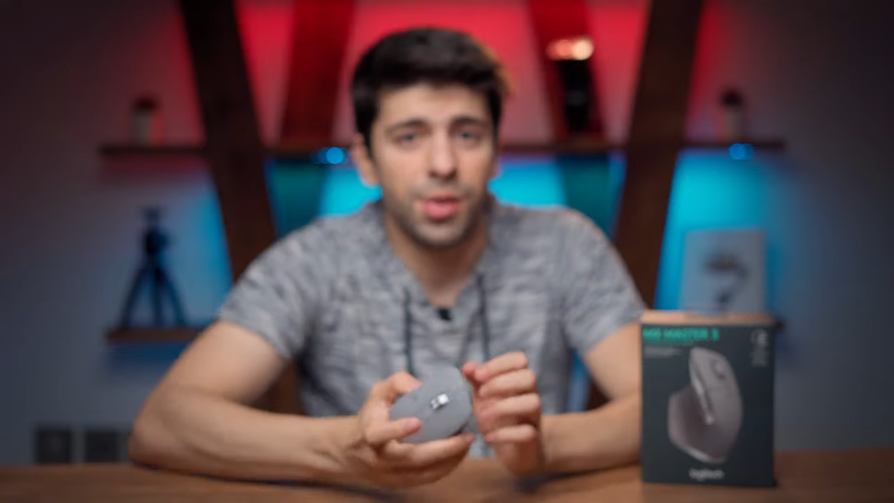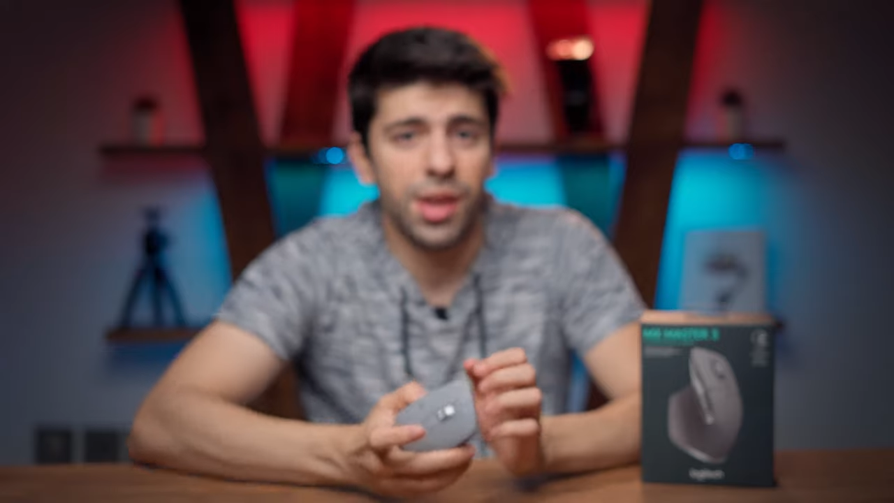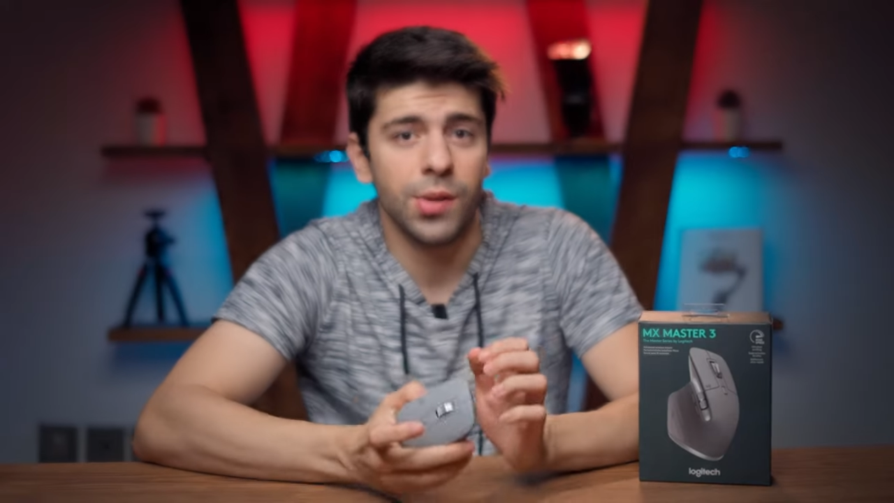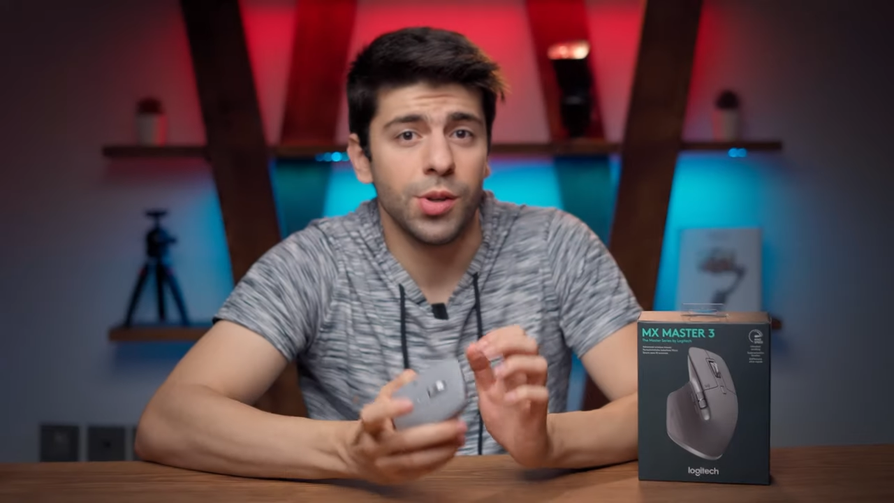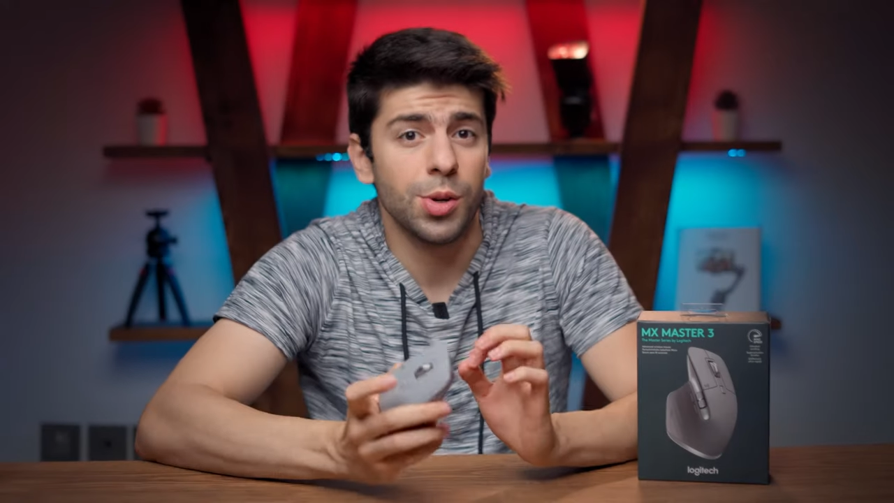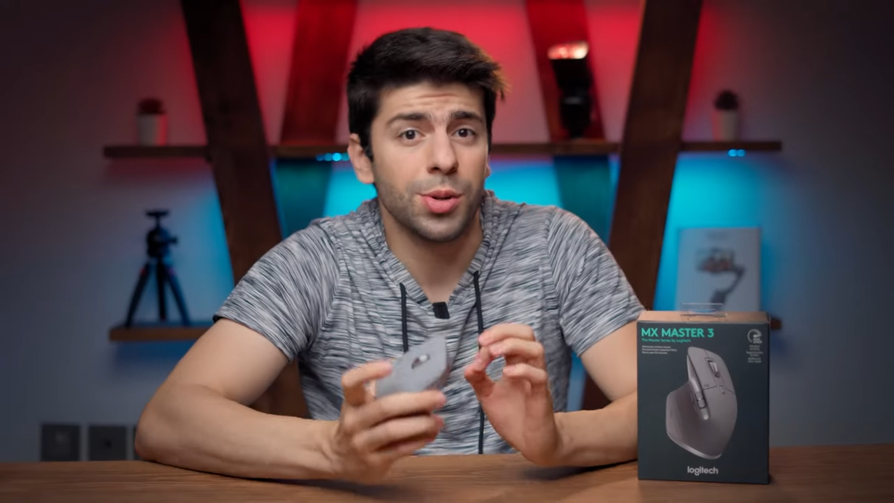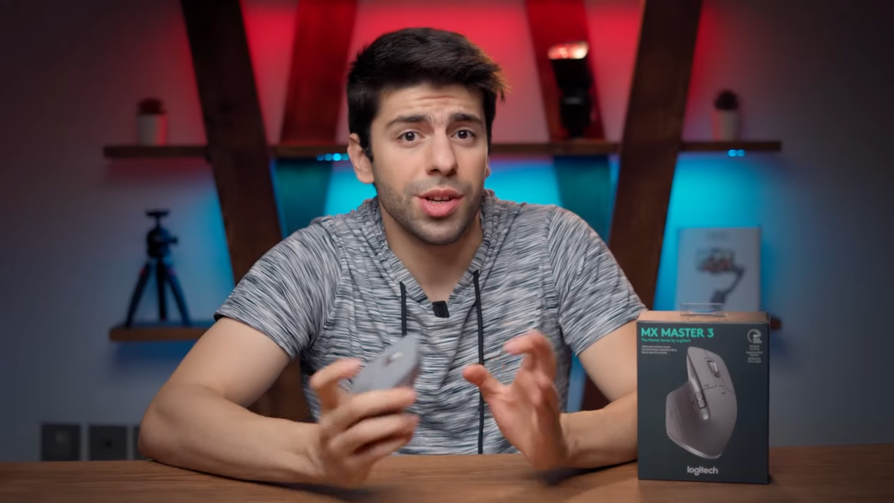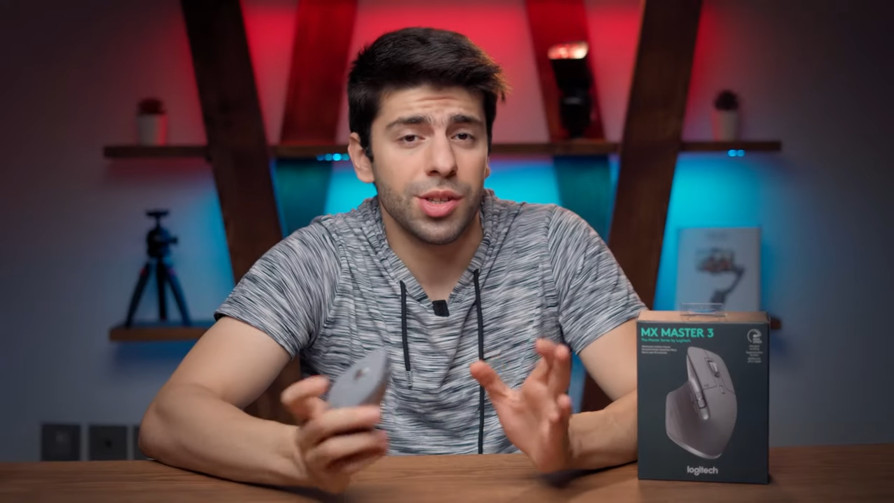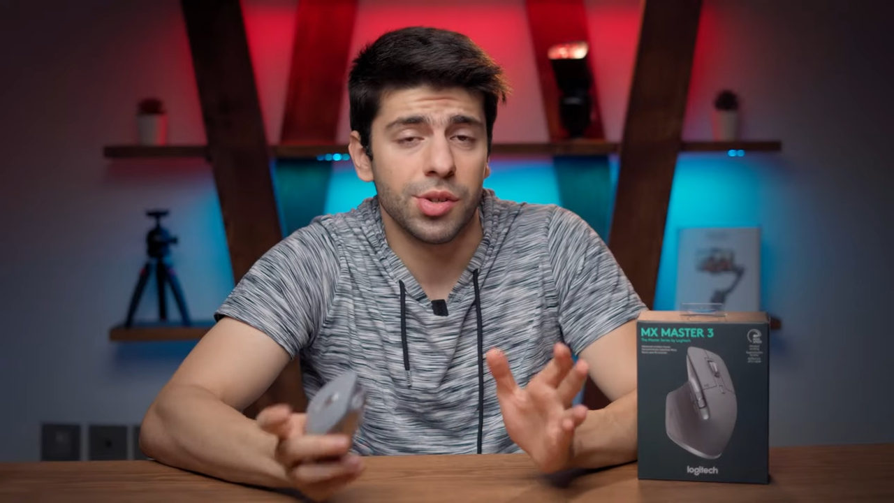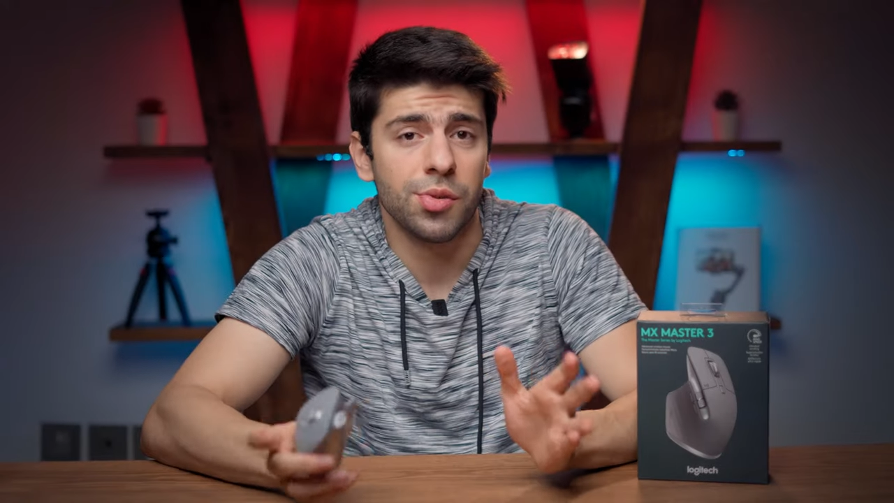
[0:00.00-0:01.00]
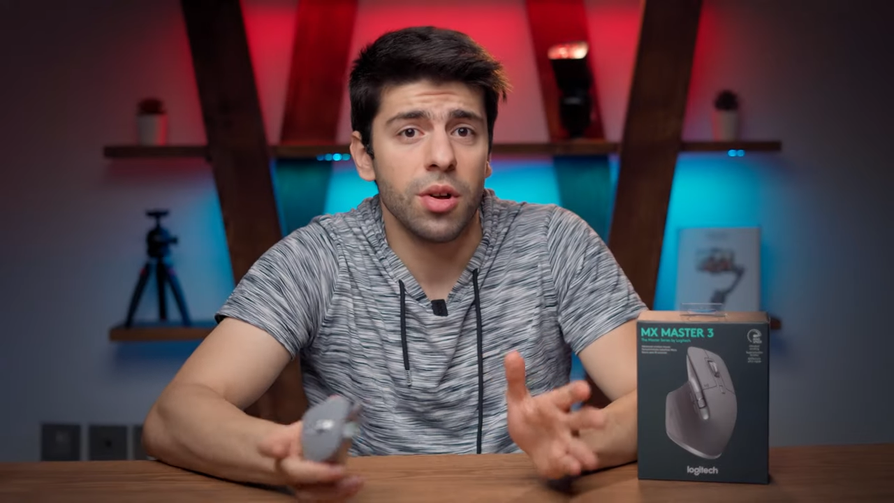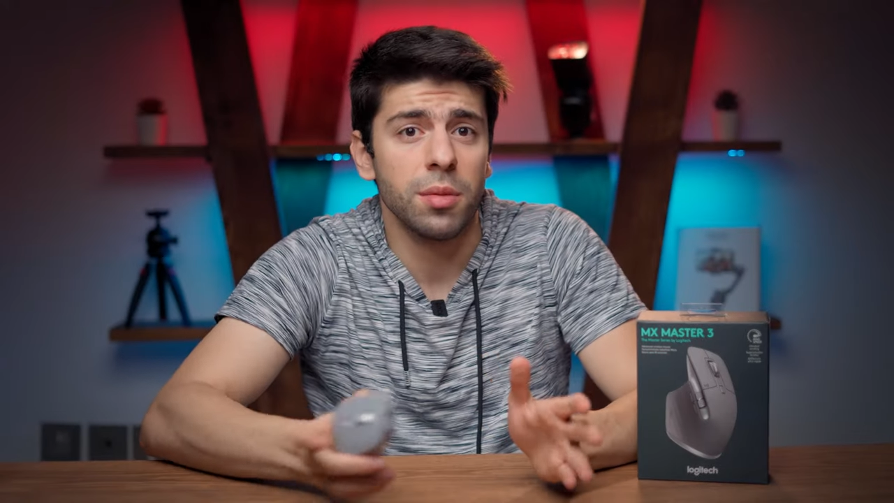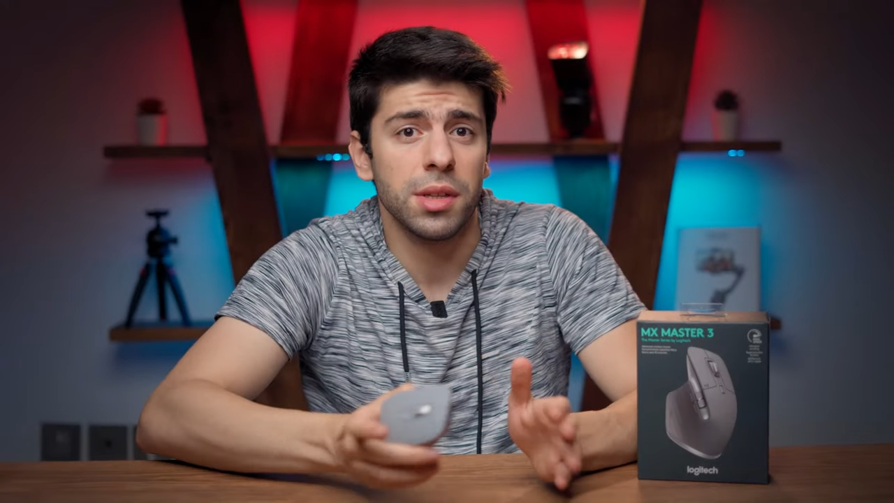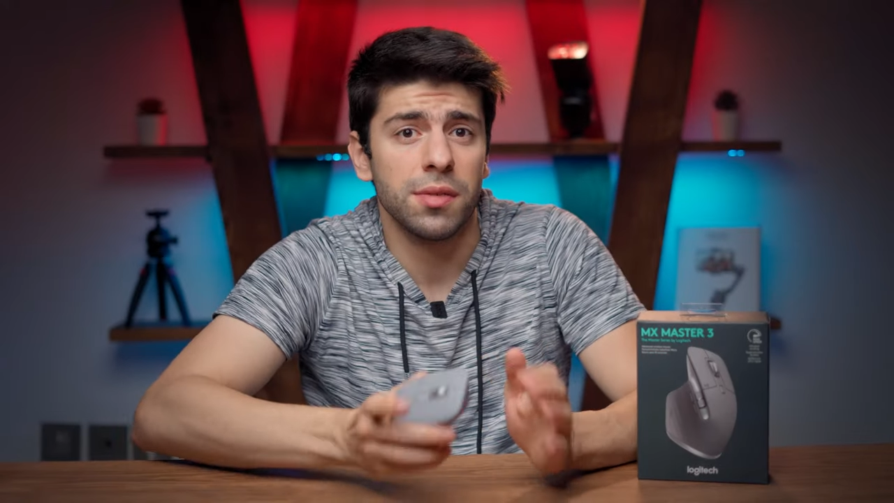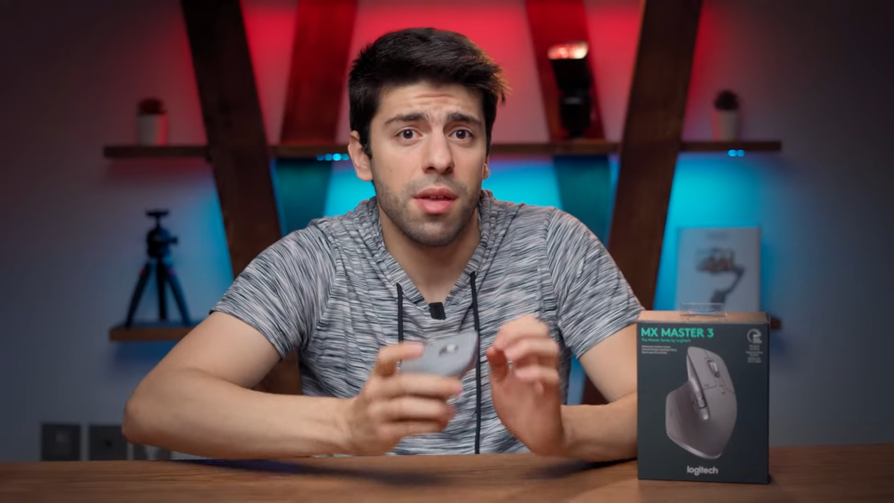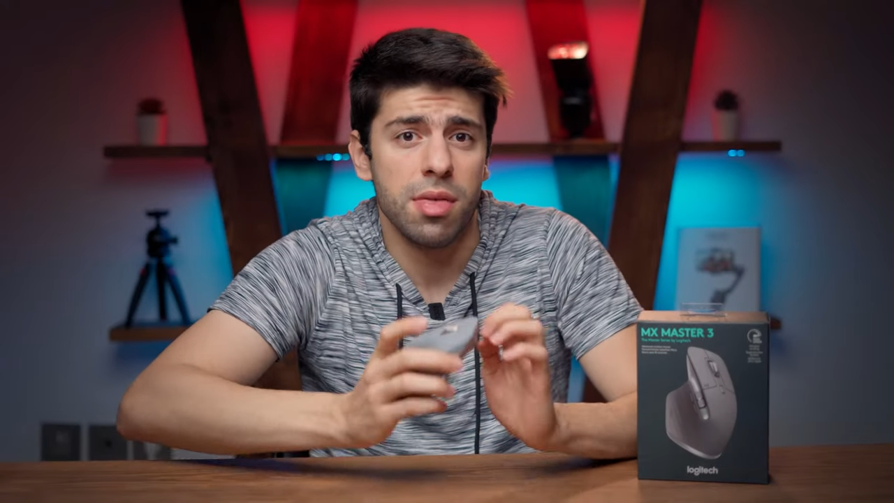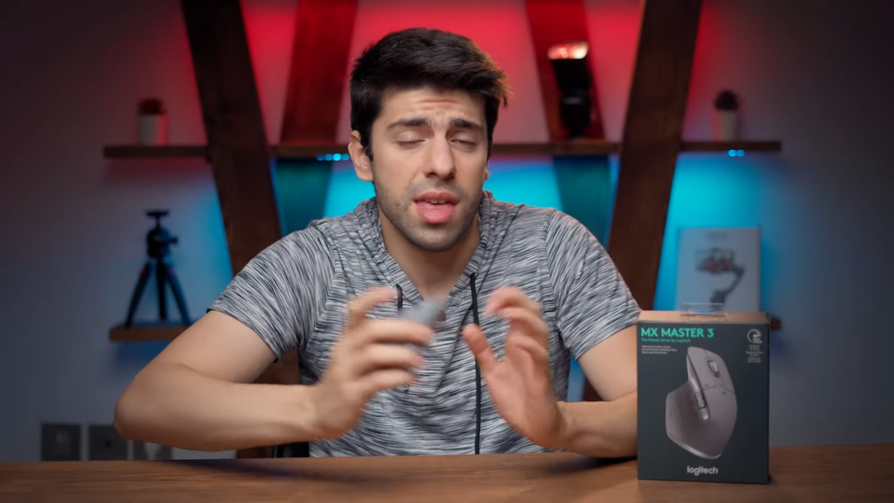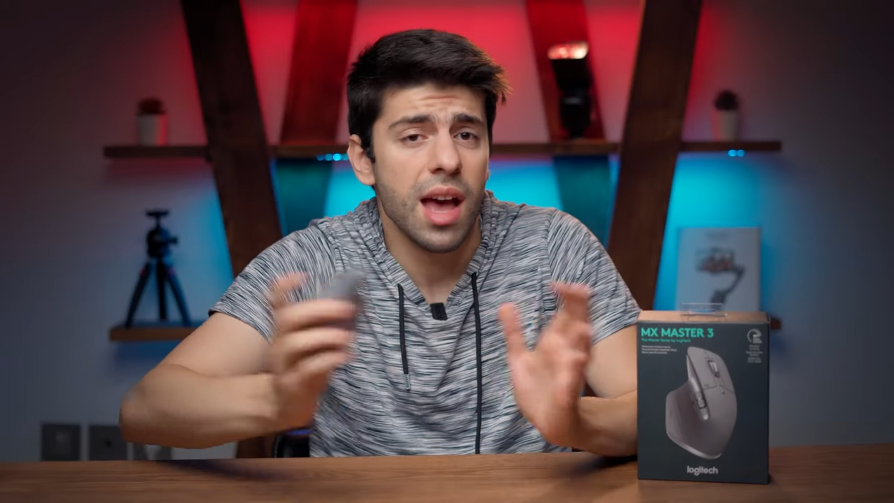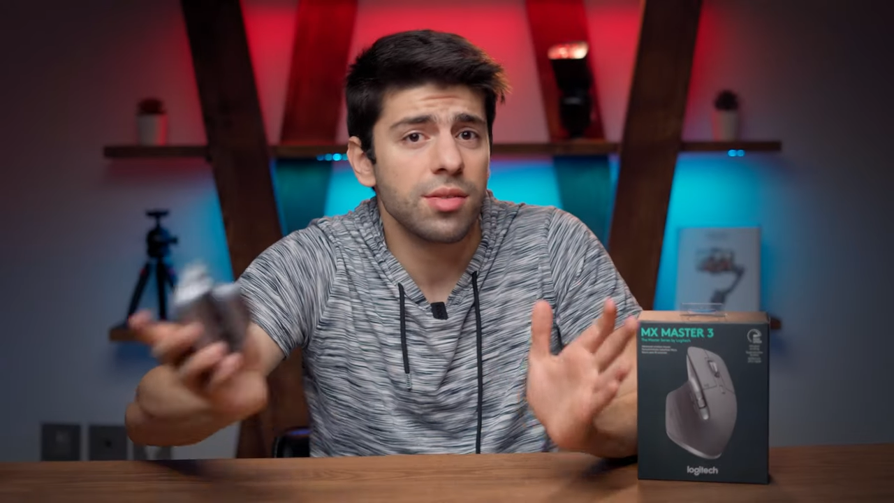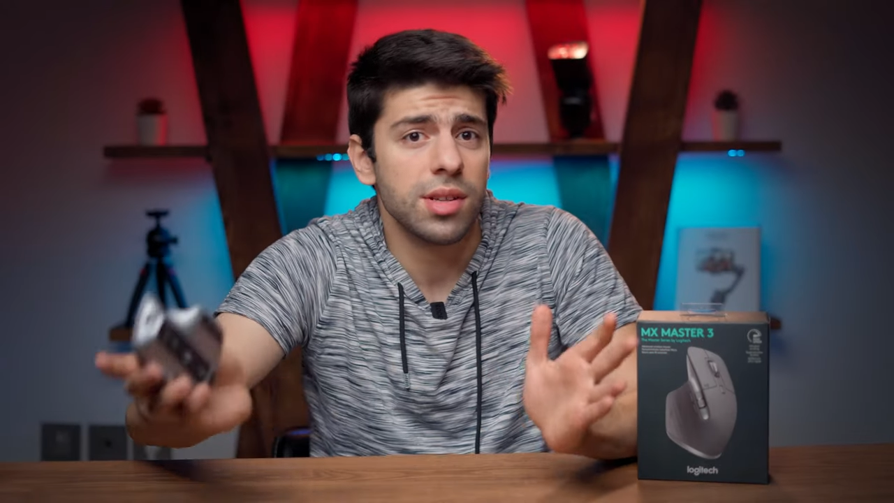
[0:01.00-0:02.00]
you could scroll between
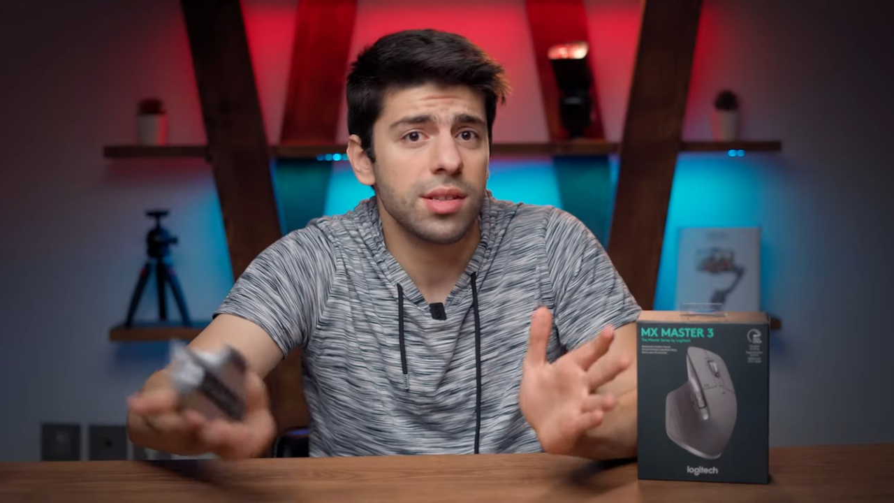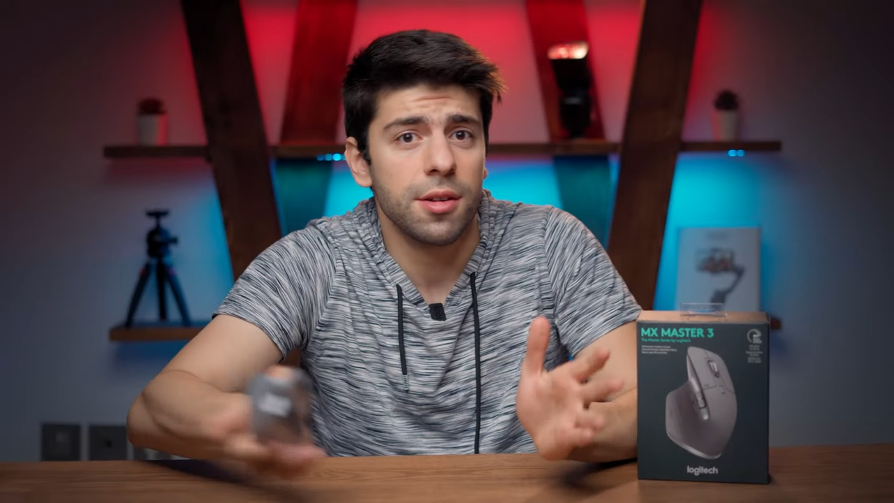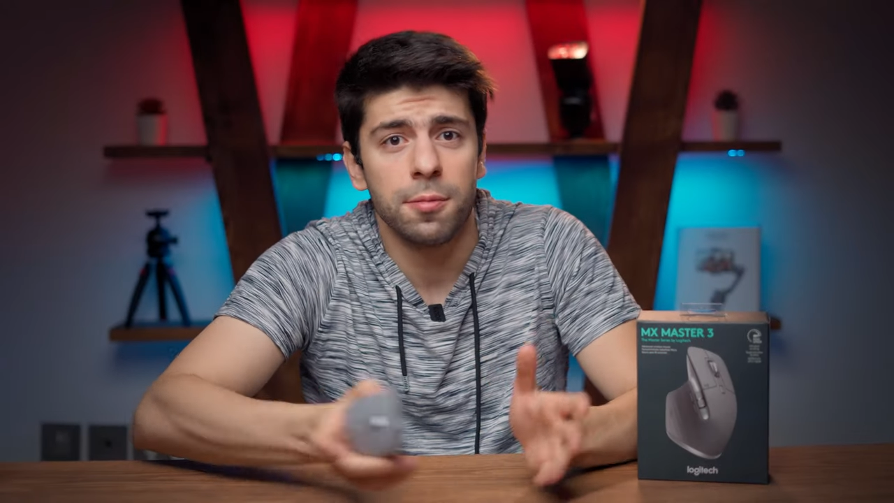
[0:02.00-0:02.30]
thousands